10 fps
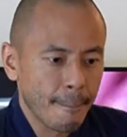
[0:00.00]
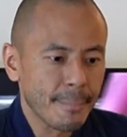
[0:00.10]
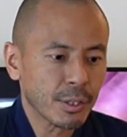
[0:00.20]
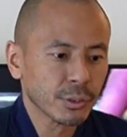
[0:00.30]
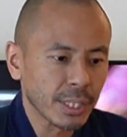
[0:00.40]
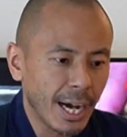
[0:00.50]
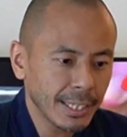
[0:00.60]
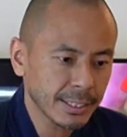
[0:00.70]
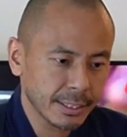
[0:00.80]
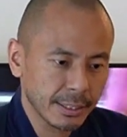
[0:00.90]
because
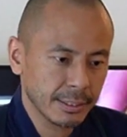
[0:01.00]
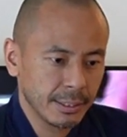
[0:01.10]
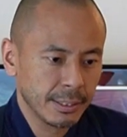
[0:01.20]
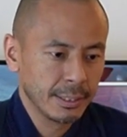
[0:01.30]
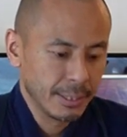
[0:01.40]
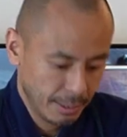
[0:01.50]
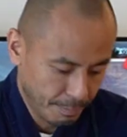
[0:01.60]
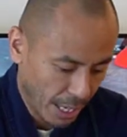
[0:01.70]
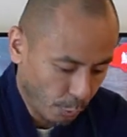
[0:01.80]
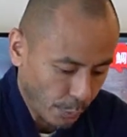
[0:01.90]
other
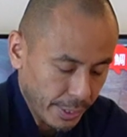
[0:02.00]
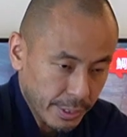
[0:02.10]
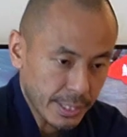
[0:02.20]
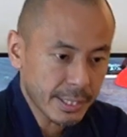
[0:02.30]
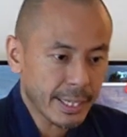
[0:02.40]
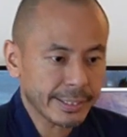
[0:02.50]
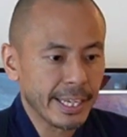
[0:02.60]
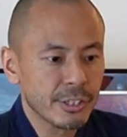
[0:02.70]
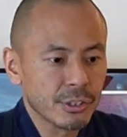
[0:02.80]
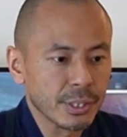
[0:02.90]
buckwheat is
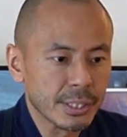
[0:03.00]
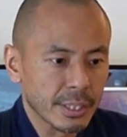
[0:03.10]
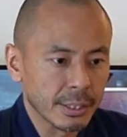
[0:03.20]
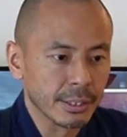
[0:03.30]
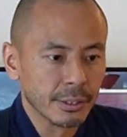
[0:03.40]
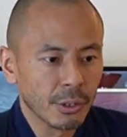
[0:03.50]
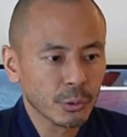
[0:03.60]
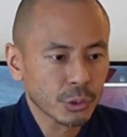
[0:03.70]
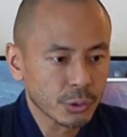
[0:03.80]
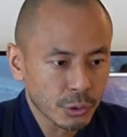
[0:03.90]
taste is
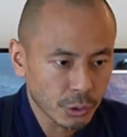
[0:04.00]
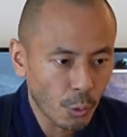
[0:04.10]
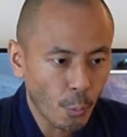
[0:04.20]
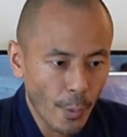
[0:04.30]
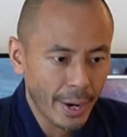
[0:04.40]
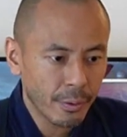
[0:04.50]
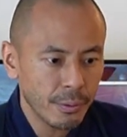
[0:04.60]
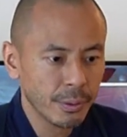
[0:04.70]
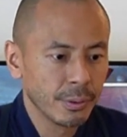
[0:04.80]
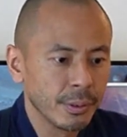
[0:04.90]
not so
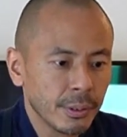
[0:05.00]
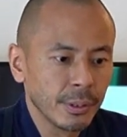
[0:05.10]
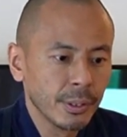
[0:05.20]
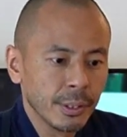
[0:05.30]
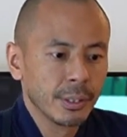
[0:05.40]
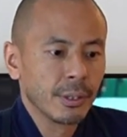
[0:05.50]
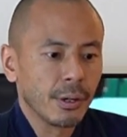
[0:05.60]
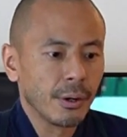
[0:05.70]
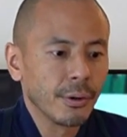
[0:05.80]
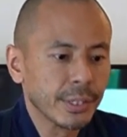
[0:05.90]
well.
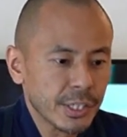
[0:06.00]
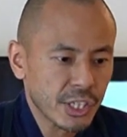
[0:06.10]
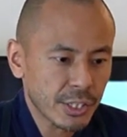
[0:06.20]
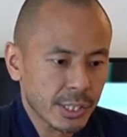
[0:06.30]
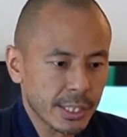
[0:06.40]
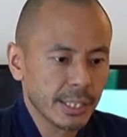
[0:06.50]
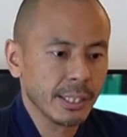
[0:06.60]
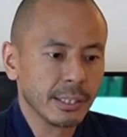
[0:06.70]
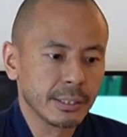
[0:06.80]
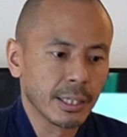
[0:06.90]
Only just
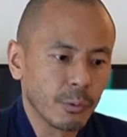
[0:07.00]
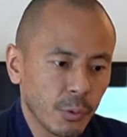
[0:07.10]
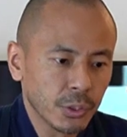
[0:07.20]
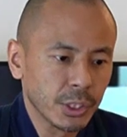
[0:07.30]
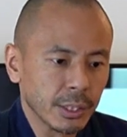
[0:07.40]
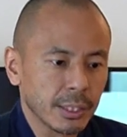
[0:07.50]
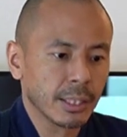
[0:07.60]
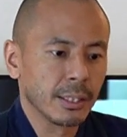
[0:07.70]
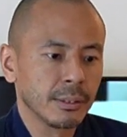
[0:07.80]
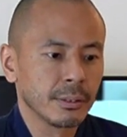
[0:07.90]
seeing watching
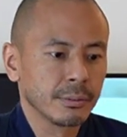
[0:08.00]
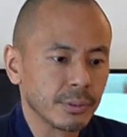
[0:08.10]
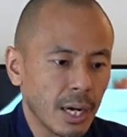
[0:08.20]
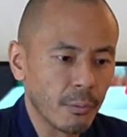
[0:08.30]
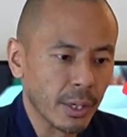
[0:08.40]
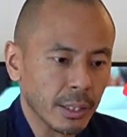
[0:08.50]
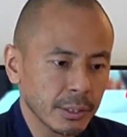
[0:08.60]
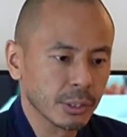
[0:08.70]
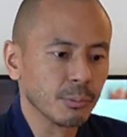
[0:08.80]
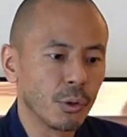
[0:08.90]
the
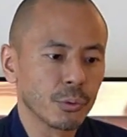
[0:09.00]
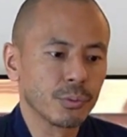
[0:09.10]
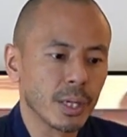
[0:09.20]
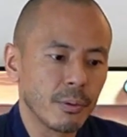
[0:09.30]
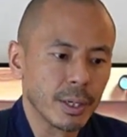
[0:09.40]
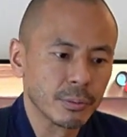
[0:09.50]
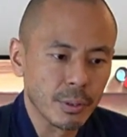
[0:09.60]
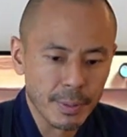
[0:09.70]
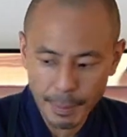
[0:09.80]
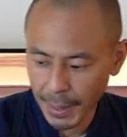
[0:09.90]
flour, small flour
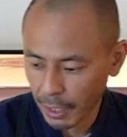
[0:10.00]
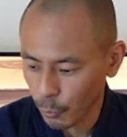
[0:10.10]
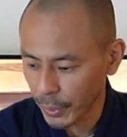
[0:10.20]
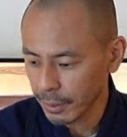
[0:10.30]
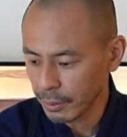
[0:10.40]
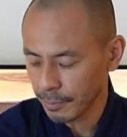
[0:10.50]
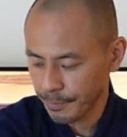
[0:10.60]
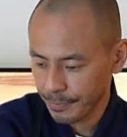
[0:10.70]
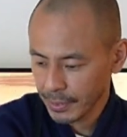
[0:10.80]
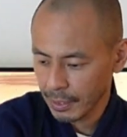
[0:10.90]
from the buckwheat,
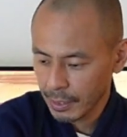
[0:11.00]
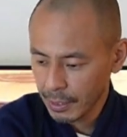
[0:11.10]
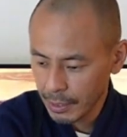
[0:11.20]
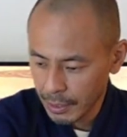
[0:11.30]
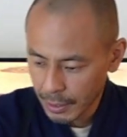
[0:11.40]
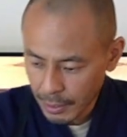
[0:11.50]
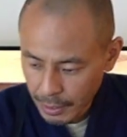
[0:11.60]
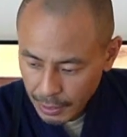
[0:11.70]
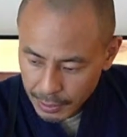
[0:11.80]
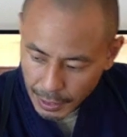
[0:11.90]

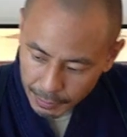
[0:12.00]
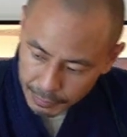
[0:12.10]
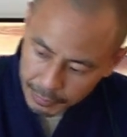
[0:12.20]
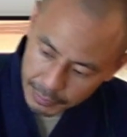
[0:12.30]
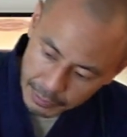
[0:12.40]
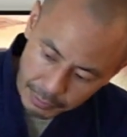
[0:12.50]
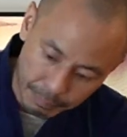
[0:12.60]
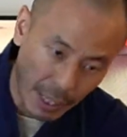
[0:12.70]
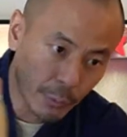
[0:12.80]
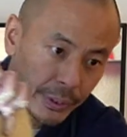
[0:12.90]
and then
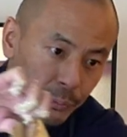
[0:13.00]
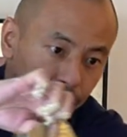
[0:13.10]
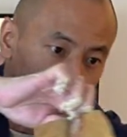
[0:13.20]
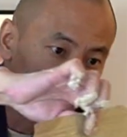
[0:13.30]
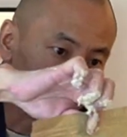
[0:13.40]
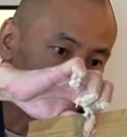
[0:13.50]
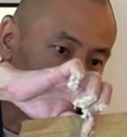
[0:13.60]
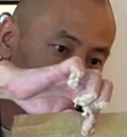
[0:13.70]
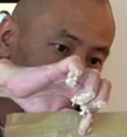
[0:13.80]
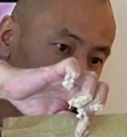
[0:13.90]
buckwheat flour is
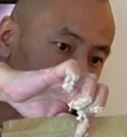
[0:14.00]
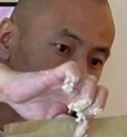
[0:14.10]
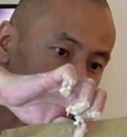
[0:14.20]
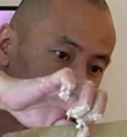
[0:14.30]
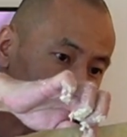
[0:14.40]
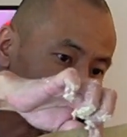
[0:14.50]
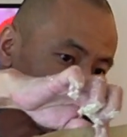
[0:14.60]
like a